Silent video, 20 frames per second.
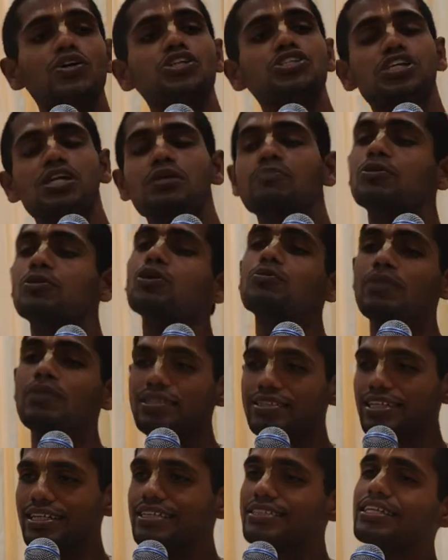Srila
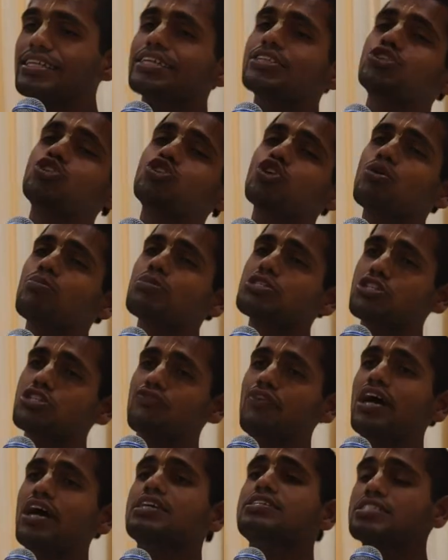Prabhupada, he has taken so much of
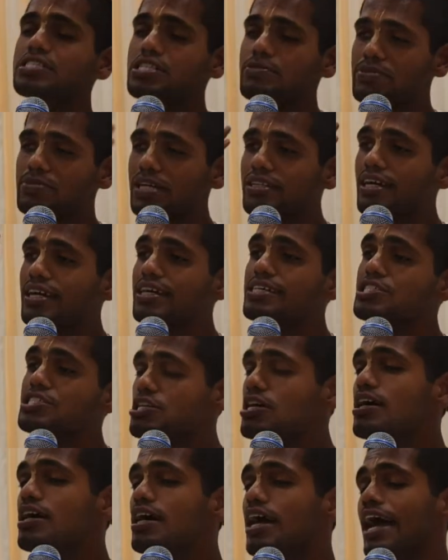hardships at the
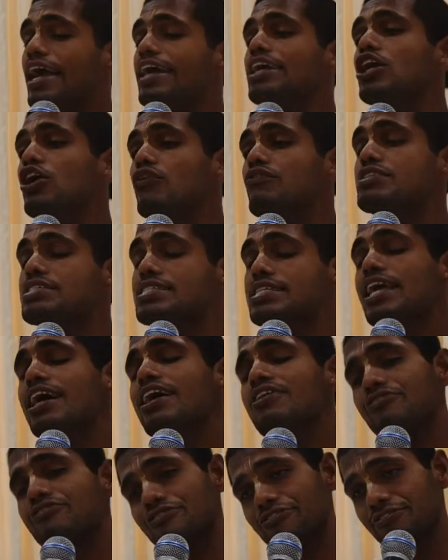end of his
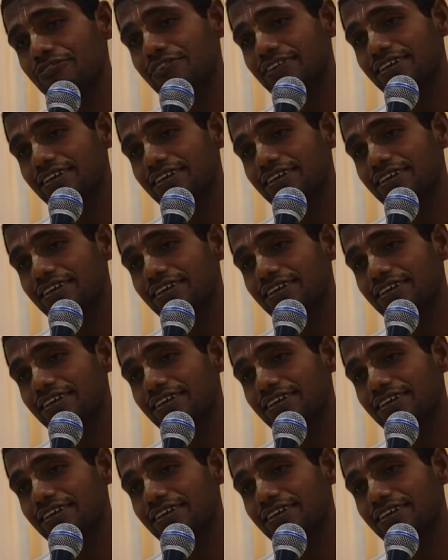life.